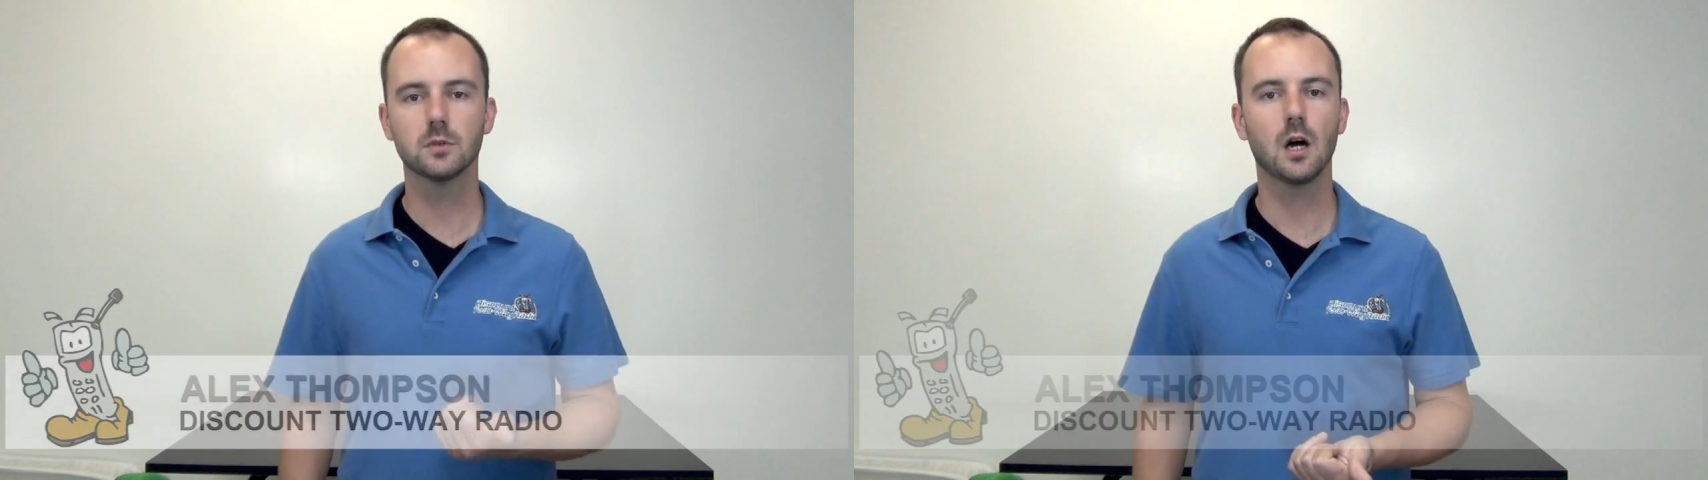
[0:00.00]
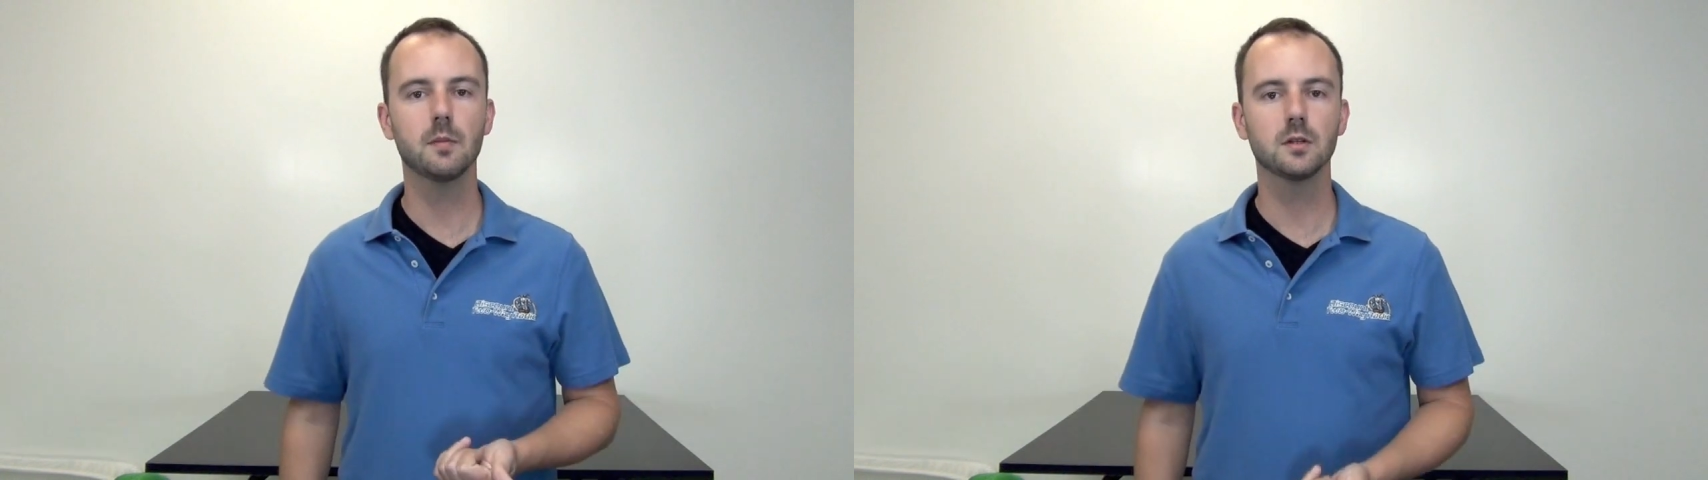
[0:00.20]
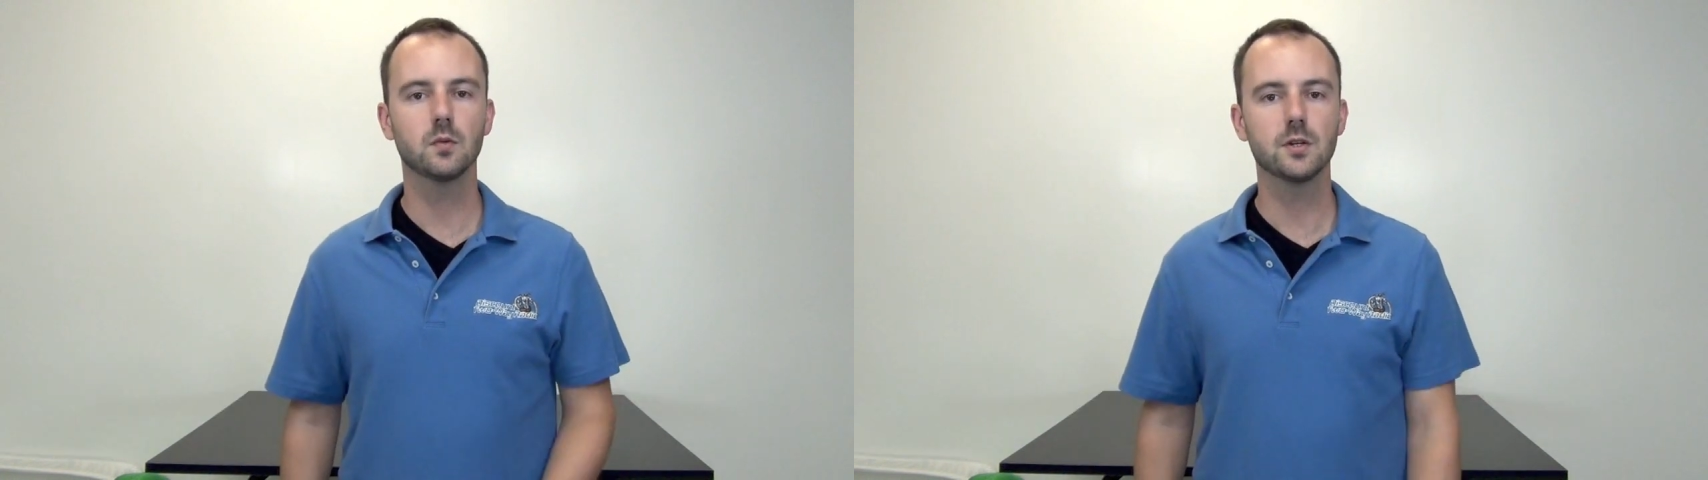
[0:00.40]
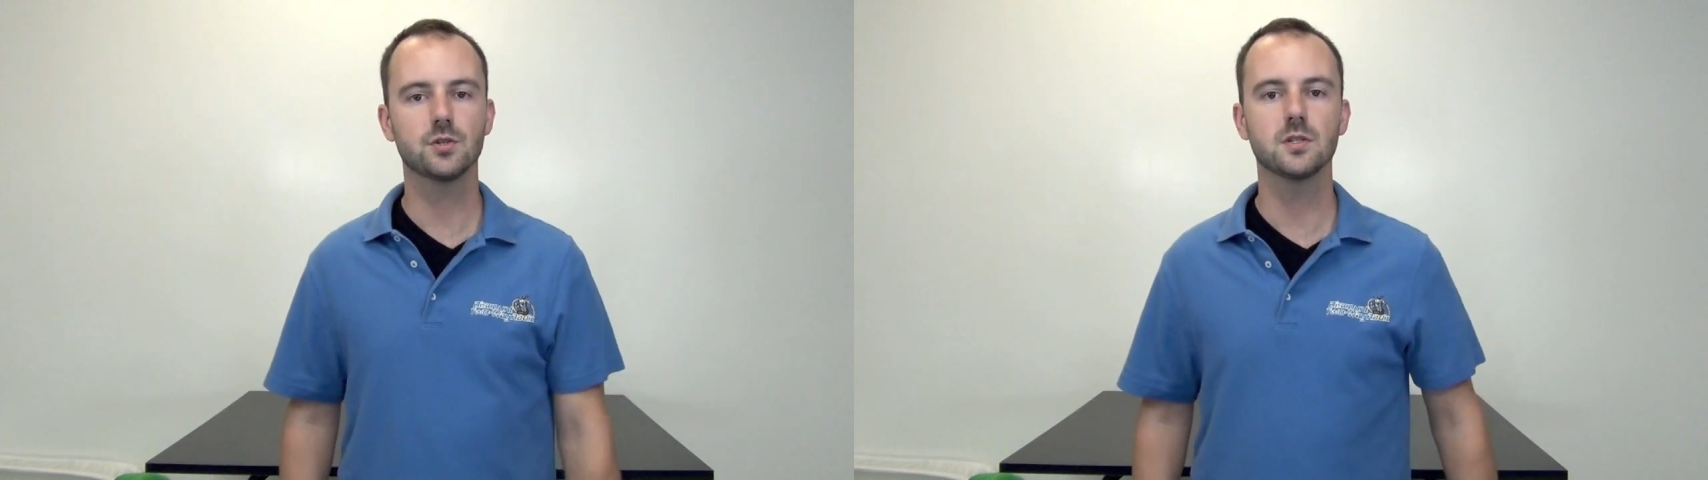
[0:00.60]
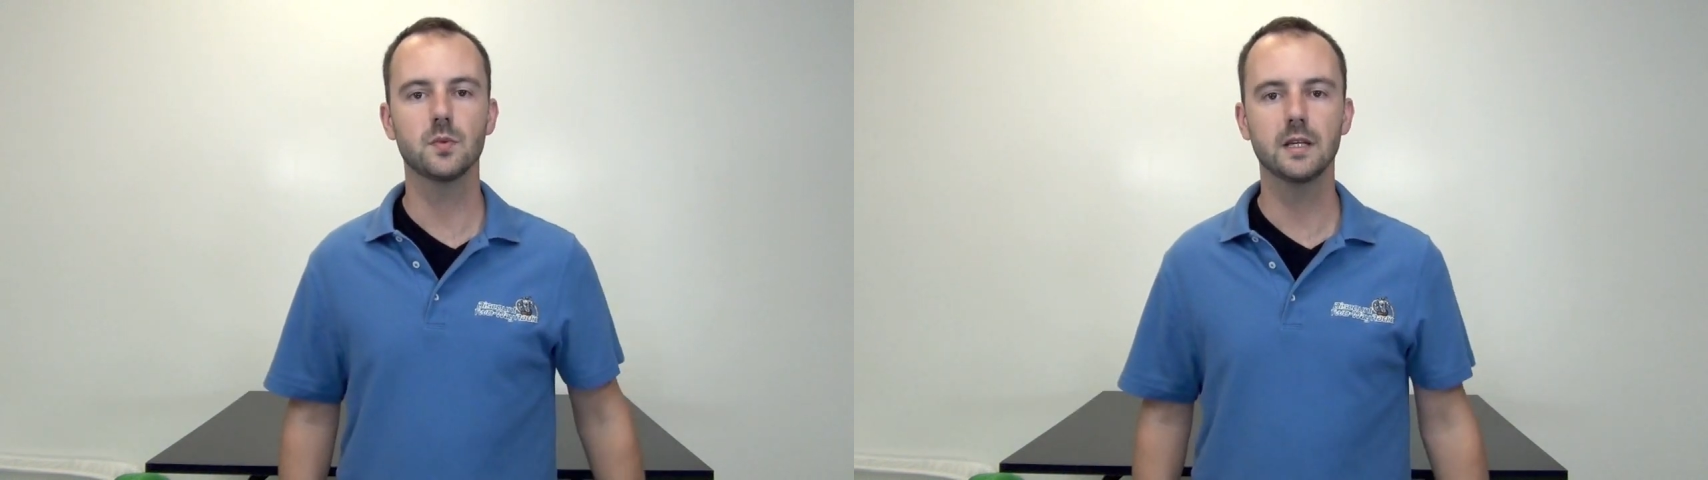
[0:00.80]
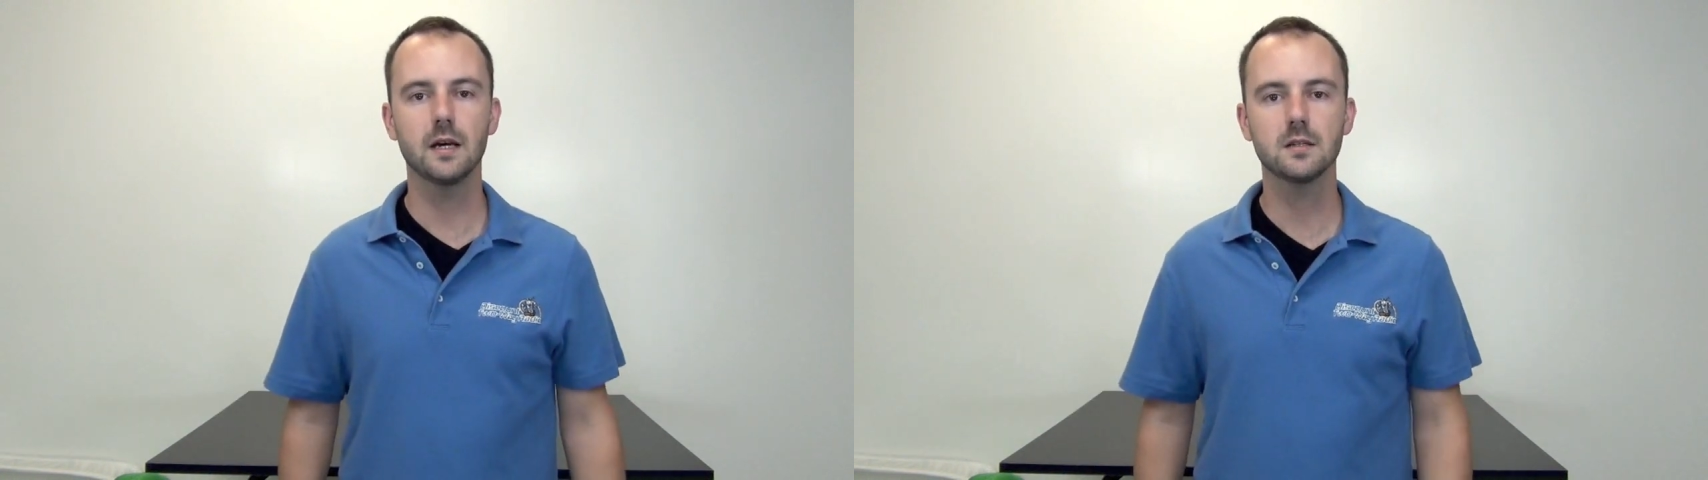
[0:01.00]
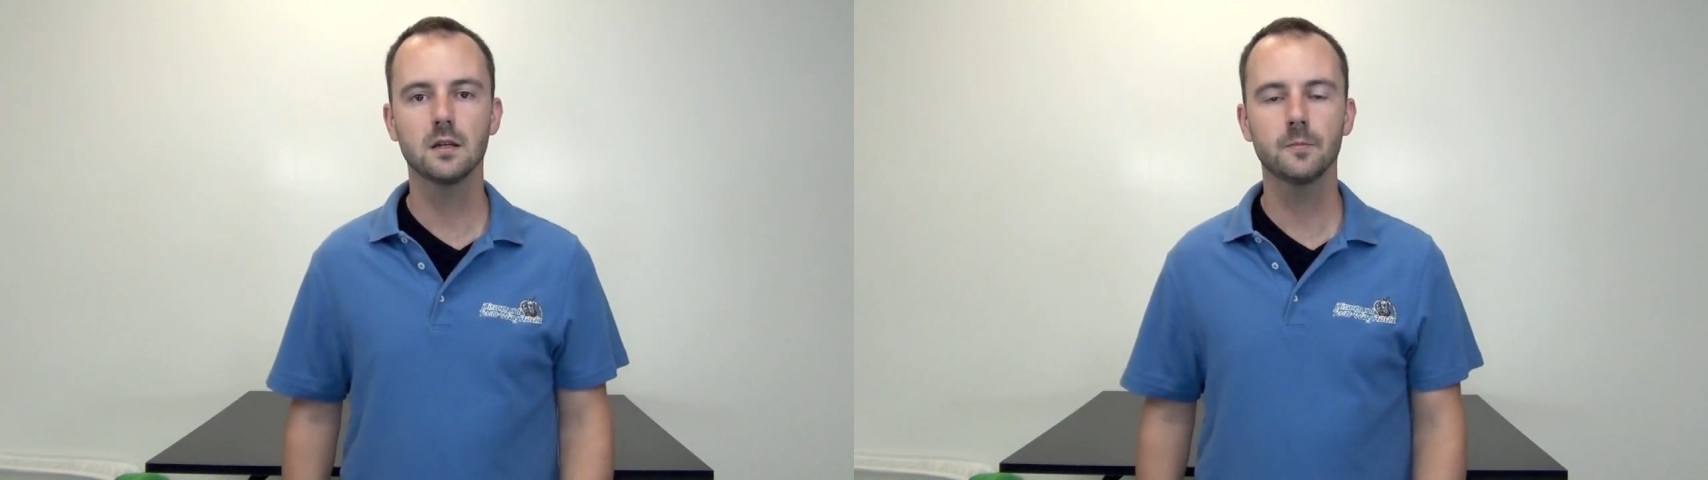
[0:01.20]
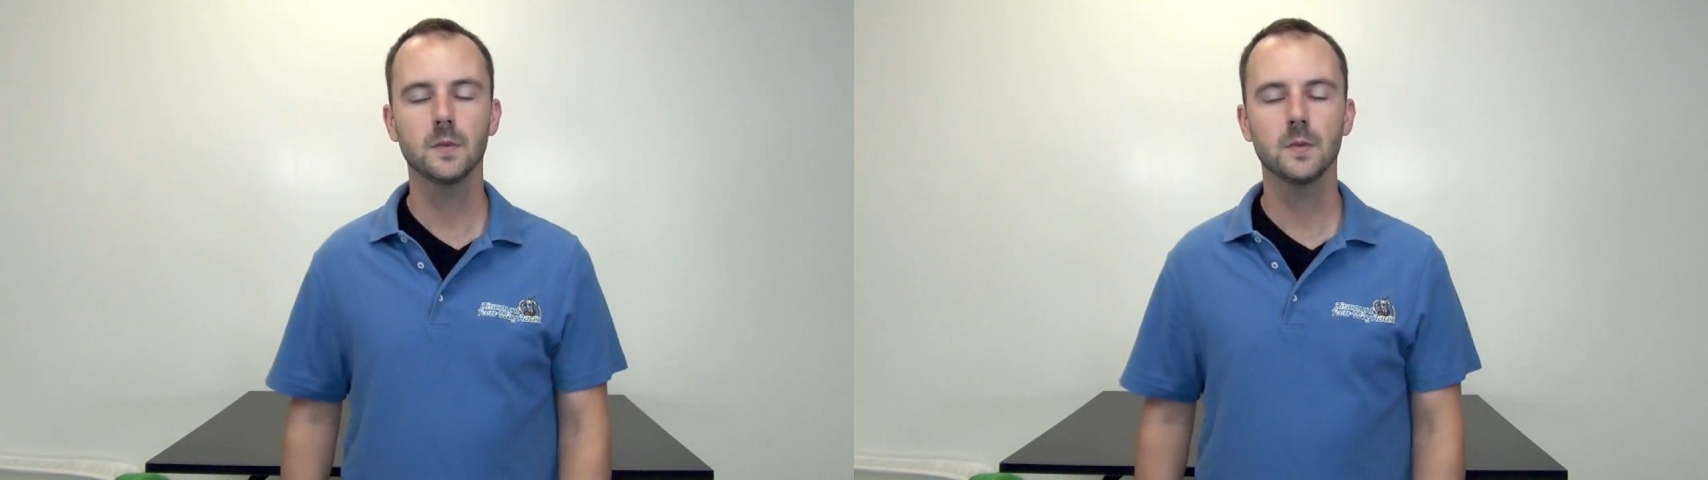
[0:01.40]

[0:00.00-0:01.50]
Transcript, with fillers: common questions we get